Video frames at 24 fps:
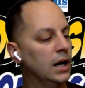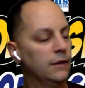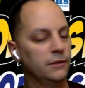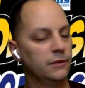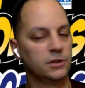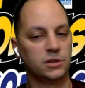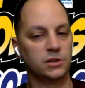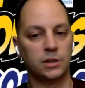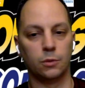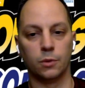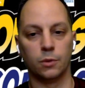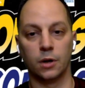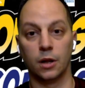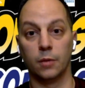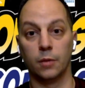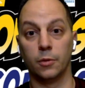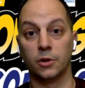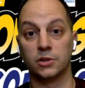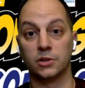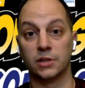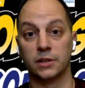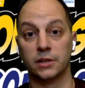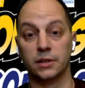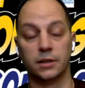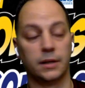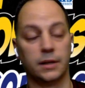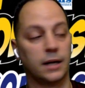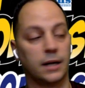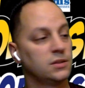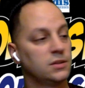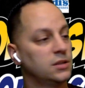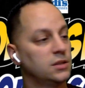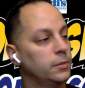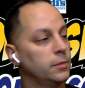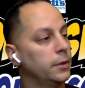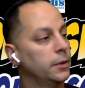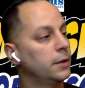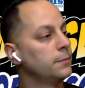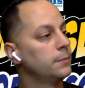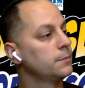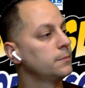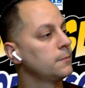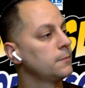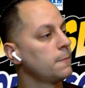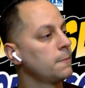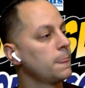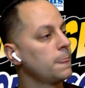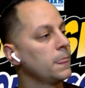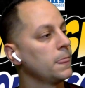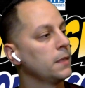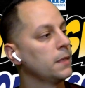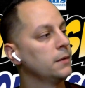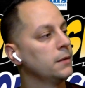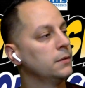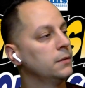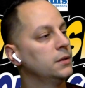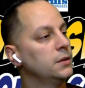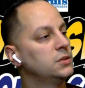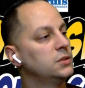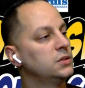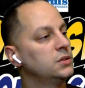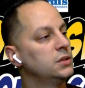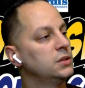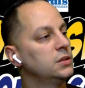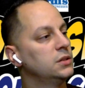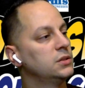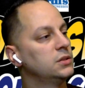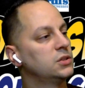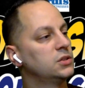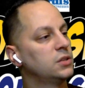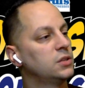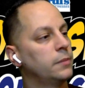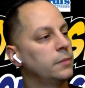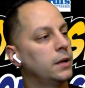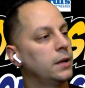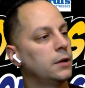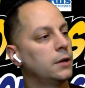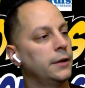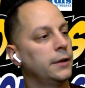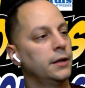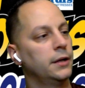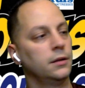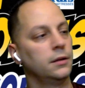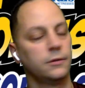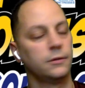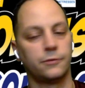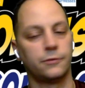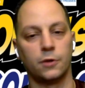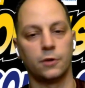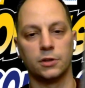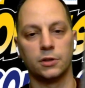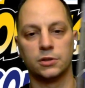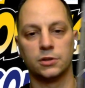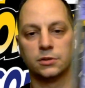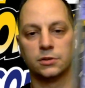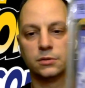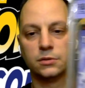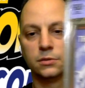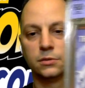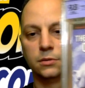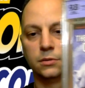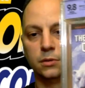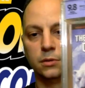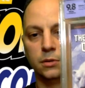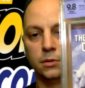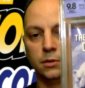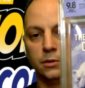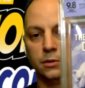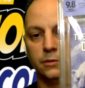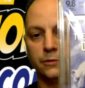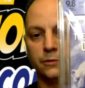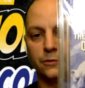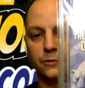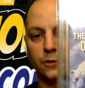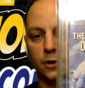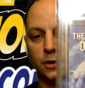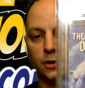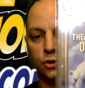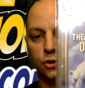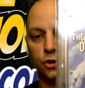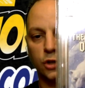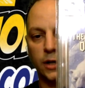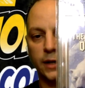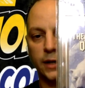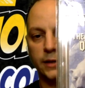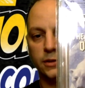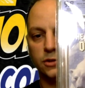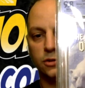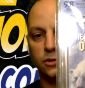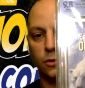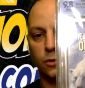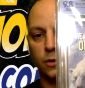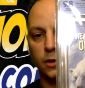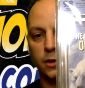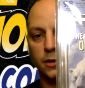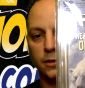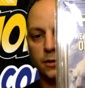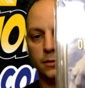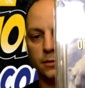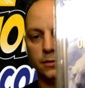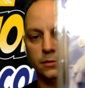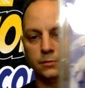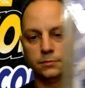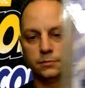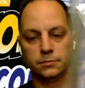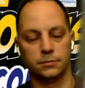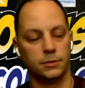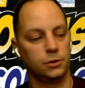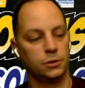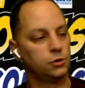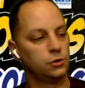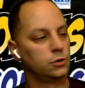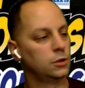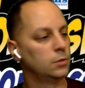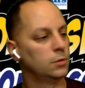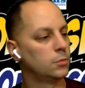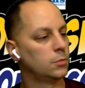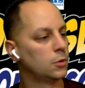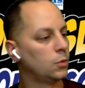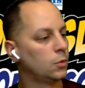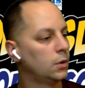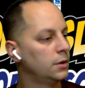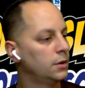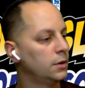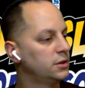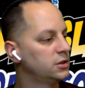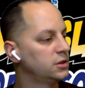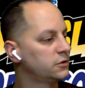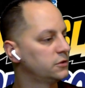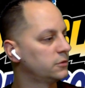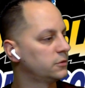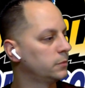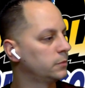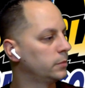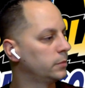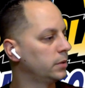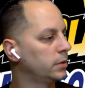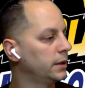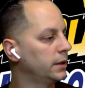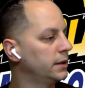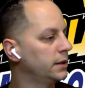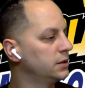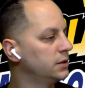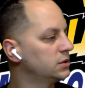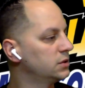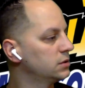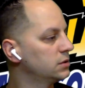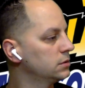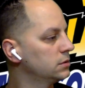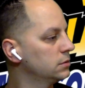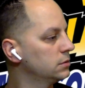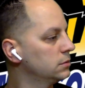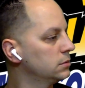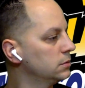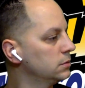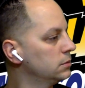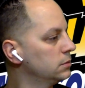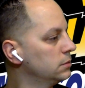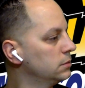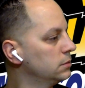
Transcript: obviously one of the books I did not submit. This is Cimmerian, the Frost Giant's Daughter, issue number one. This is from Ablaze.